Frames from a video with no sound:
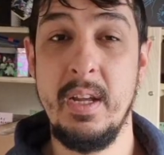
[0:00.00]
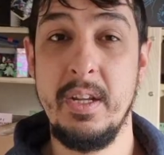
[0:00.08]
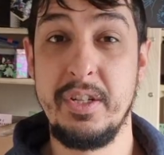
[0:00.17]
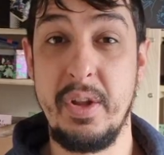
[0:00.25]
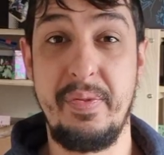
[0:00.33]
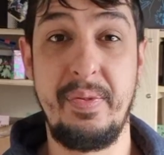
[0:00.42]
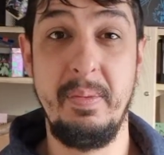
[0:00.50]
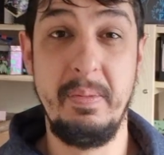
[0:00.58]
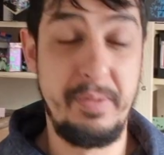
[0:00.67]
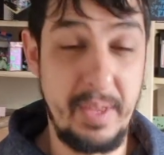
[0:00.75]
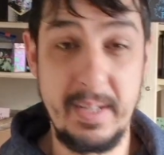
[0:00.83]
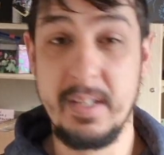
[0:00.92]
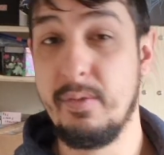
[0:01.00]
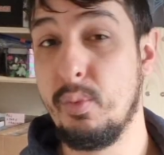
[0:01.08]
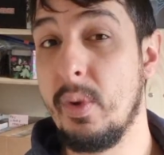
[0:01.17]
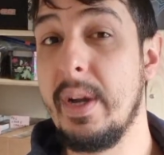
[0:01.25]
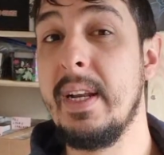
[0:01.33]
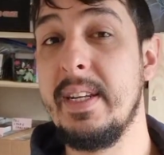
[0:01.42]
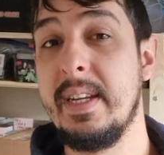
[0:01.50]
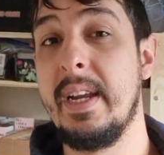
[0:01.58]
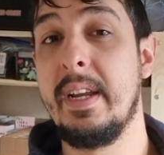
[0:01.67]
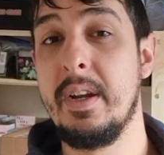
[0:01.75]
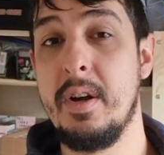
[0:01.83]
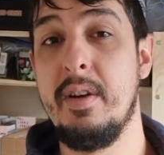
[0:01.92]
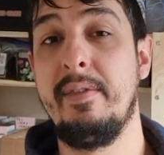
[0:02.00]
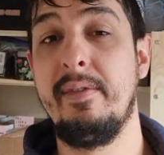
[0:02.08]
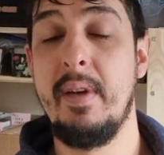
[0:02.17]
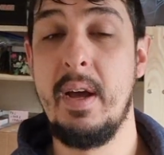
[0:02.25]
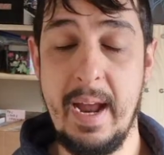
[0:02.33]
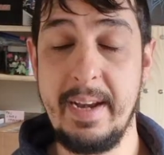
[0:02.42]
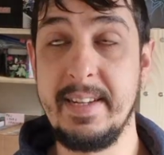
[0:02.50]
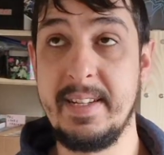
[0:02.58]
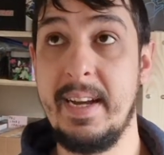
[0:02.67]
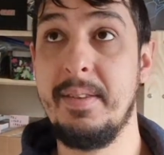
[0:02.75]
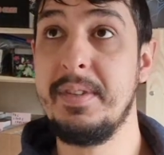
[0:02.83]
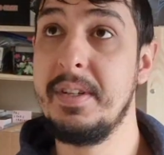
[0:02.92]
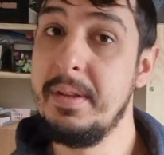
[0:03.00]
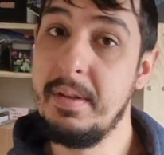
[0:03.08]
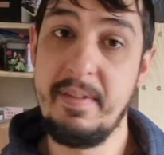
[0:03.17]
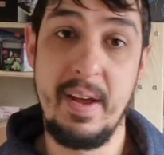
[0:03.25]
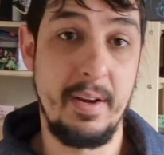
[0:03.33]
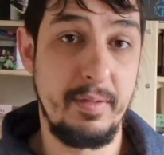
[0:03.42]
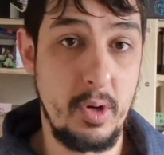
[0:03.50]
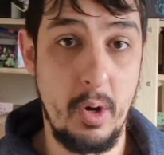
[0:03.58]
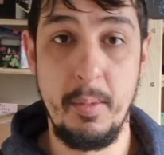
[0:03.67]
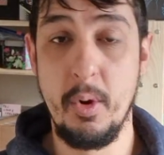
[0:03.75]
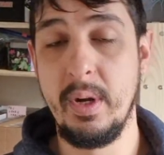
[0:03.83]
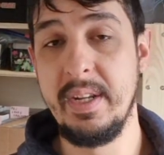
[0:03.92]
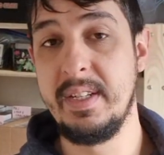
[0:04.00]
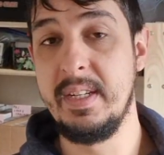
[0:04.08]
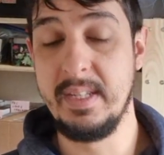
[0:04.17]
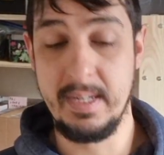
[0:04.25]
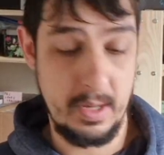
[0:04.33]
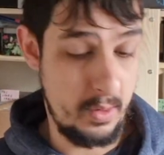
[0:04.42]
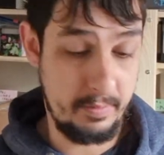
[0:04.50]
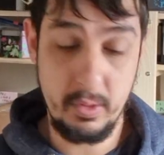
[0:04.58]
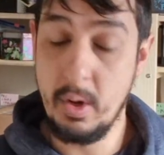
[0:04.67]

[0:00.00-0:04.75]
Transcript: So things have really taken off, and it's down to the fact I've got more listings now. I've